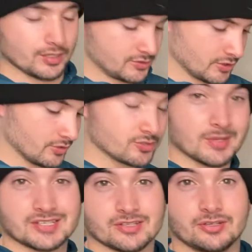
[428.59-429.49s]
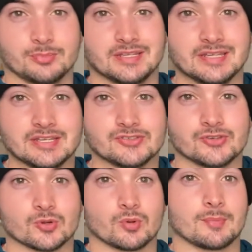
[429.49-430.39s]
So it just makes it a little bit
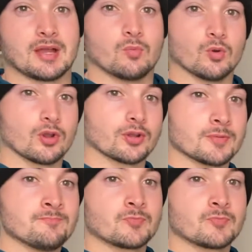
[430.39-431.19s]
easier when I'm at work,